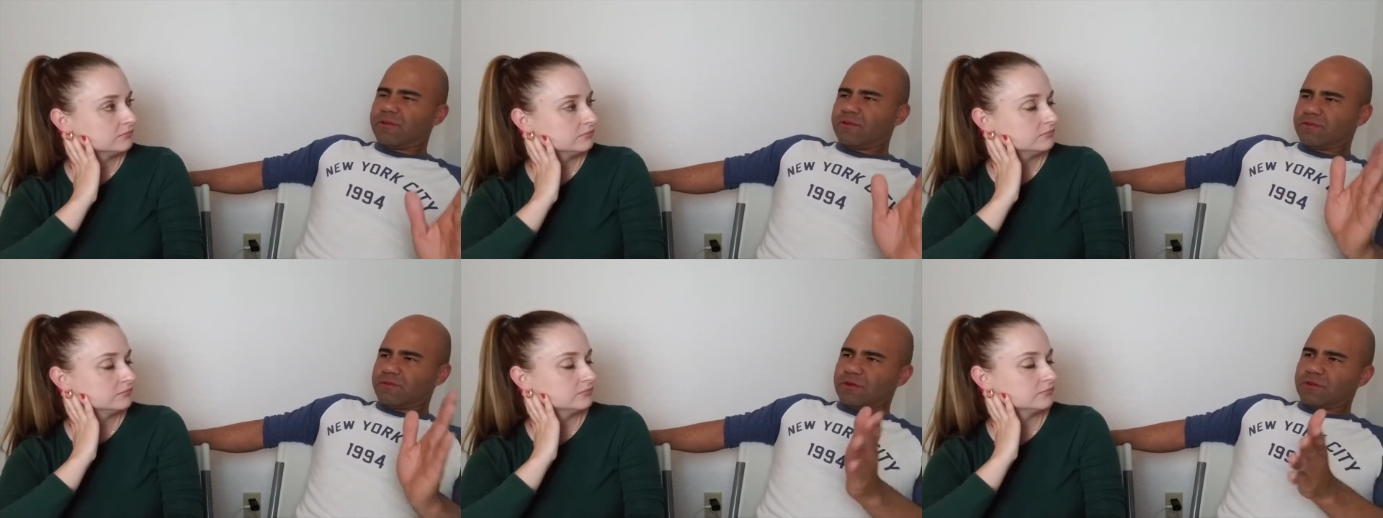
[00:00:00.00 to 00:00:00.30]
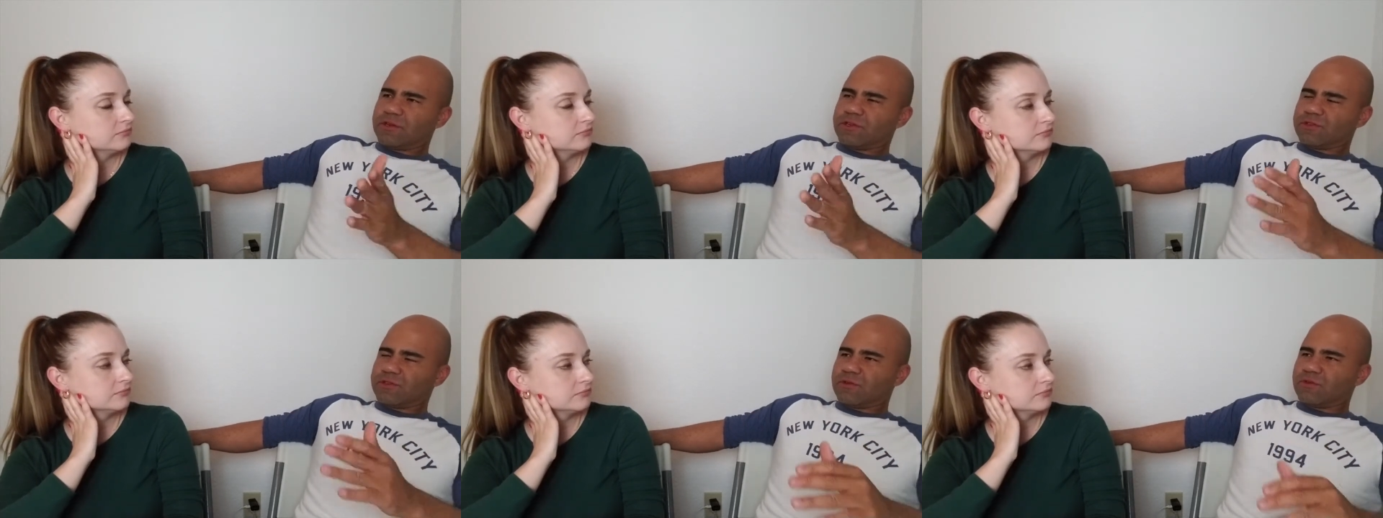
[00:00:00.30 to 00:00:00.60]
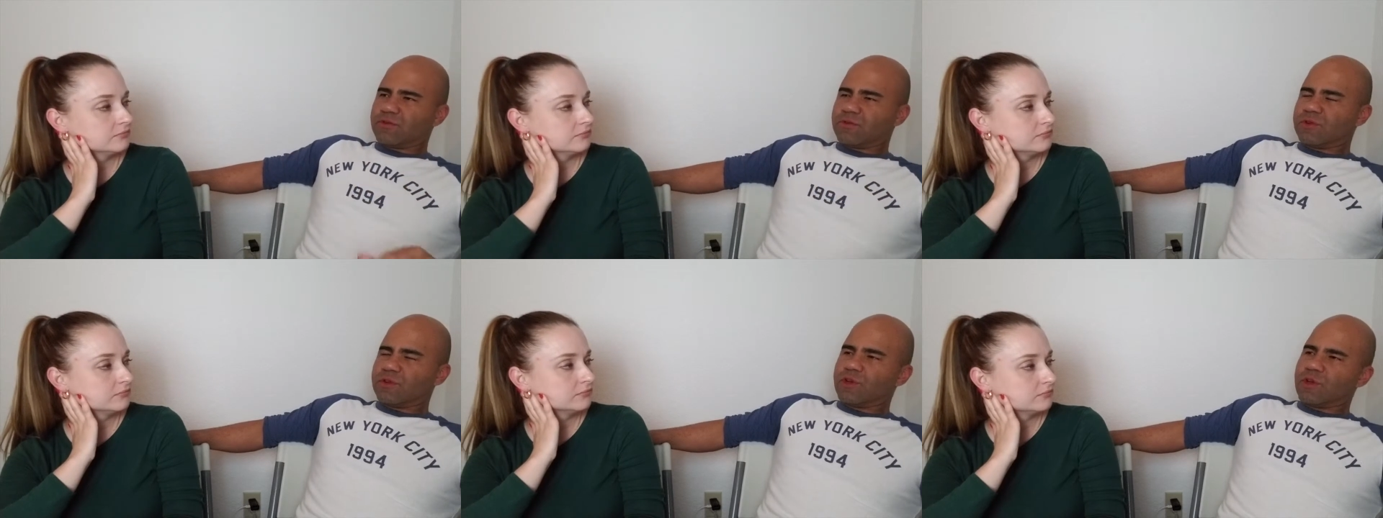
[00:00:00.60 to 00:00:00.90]
Speaker 1: hmm. on its
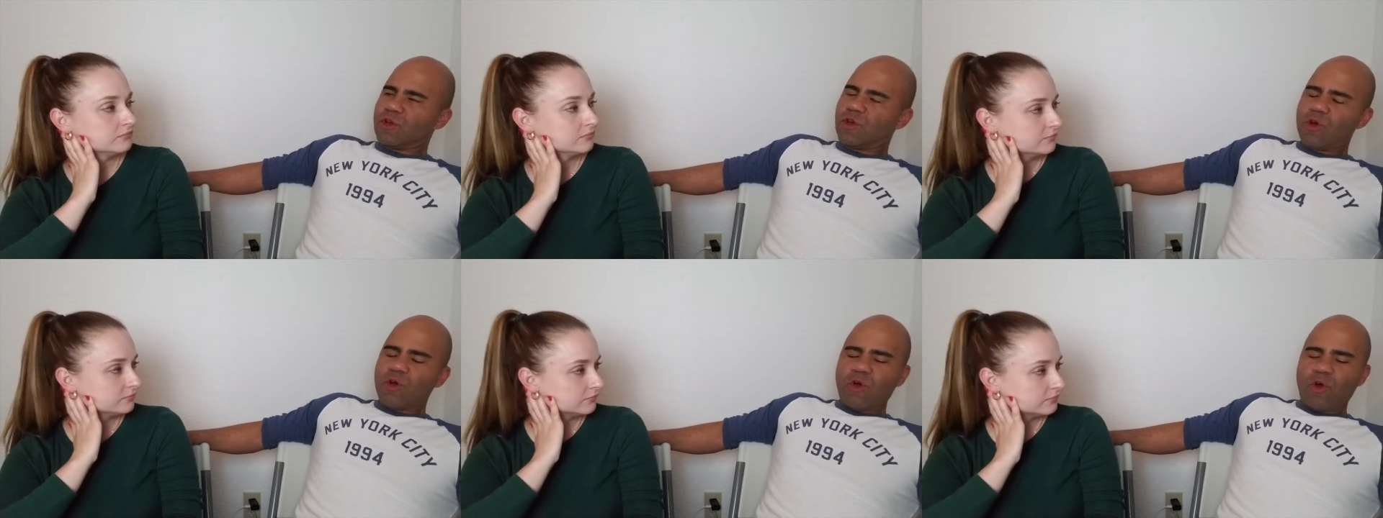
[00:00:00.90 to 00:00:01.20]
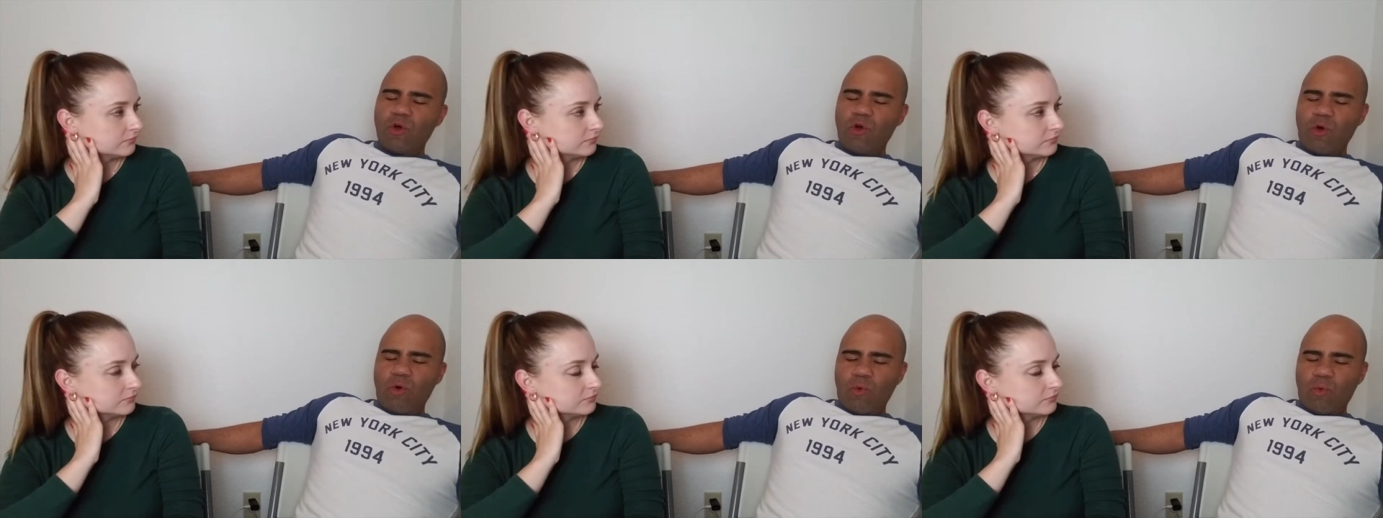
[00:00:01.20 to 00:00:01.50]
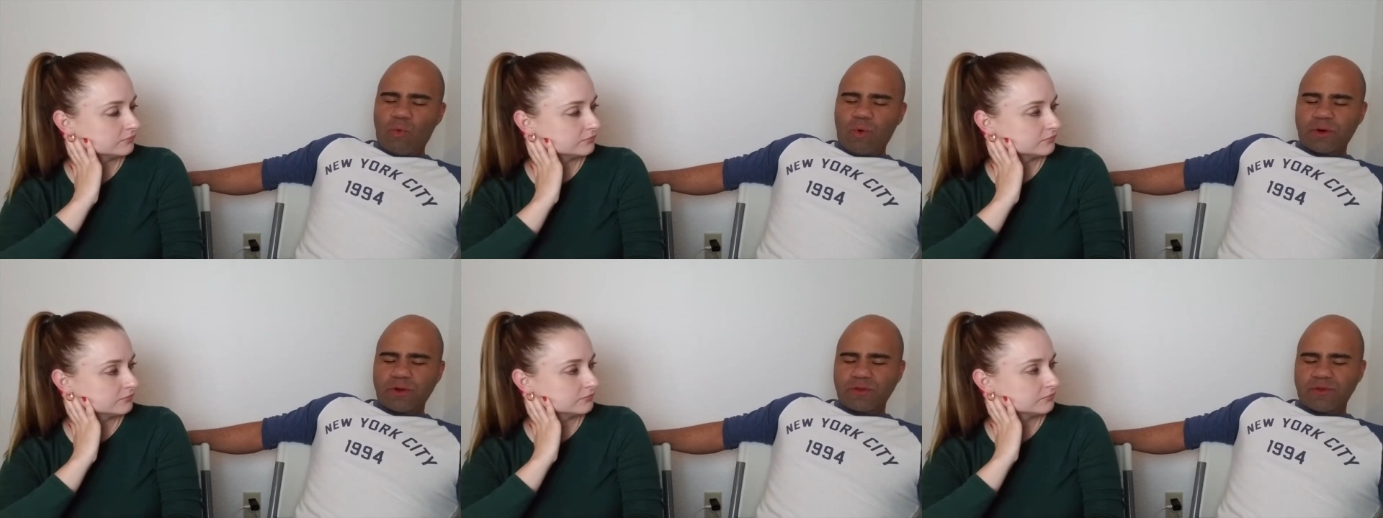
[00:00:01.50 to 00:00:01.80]
own.
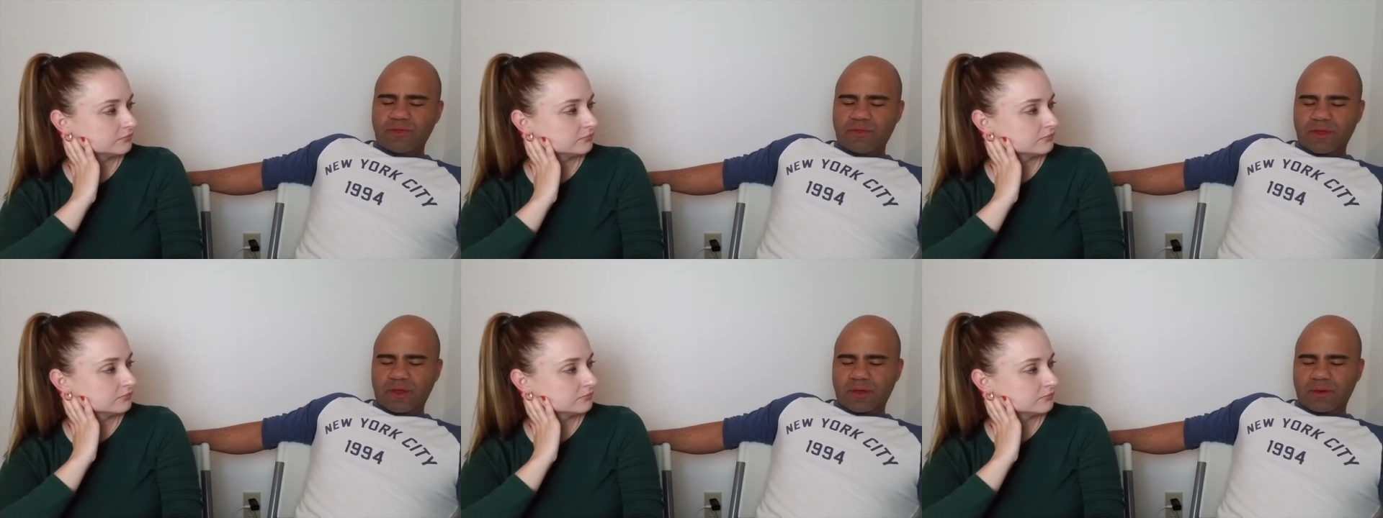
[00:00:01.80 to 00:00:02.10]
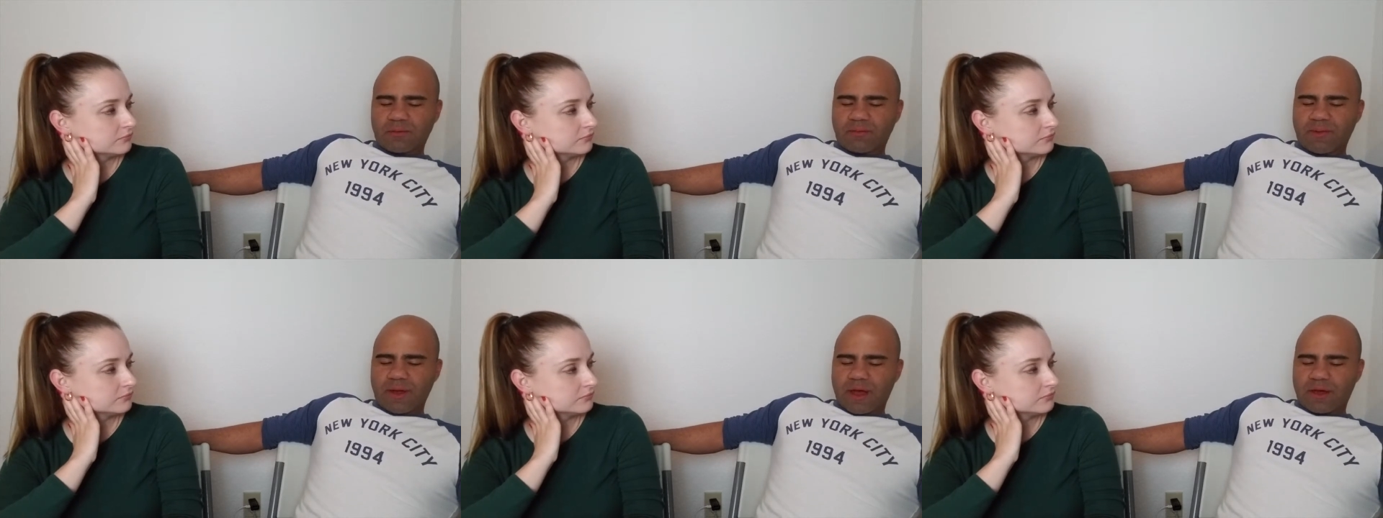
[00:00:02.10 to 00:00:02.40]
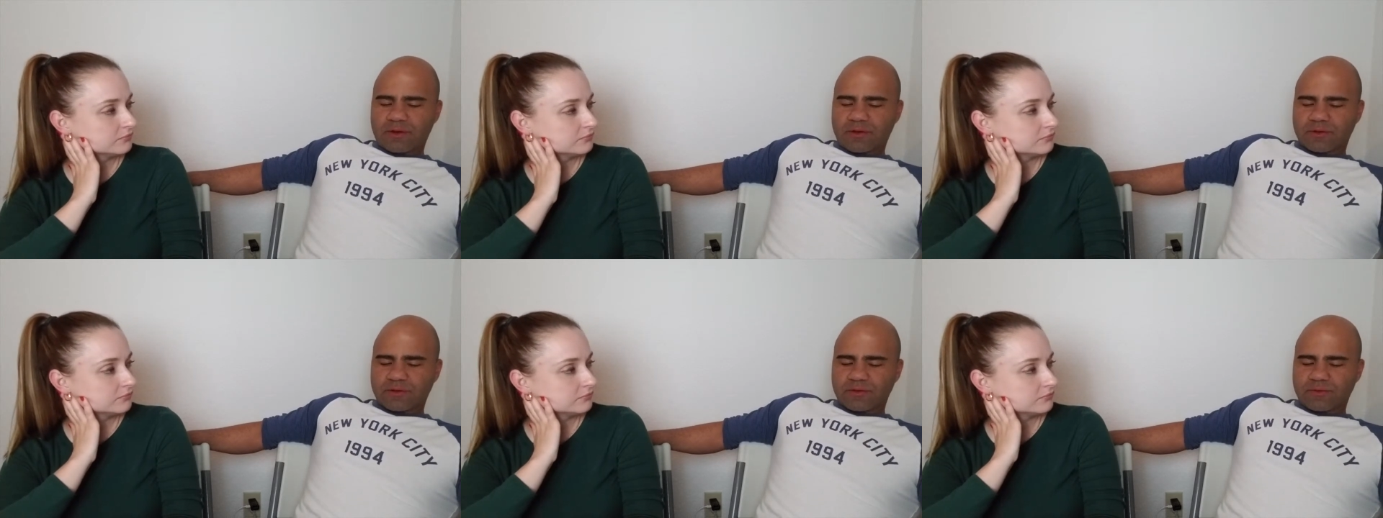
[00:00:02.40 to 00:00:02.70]
What do you think
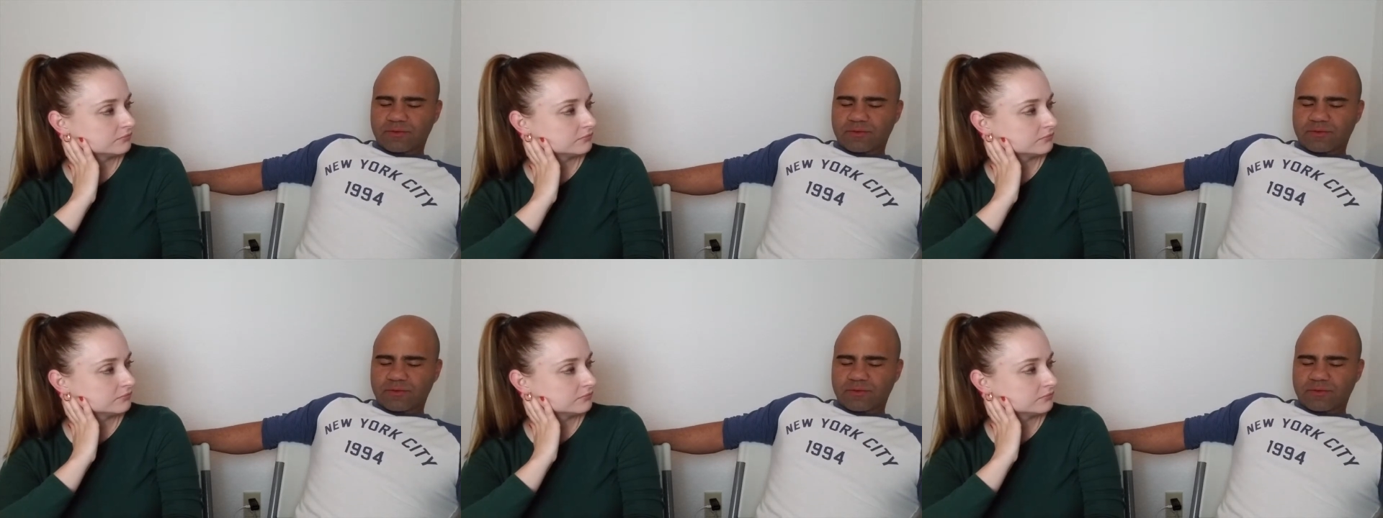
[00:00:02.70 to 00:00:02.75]
about?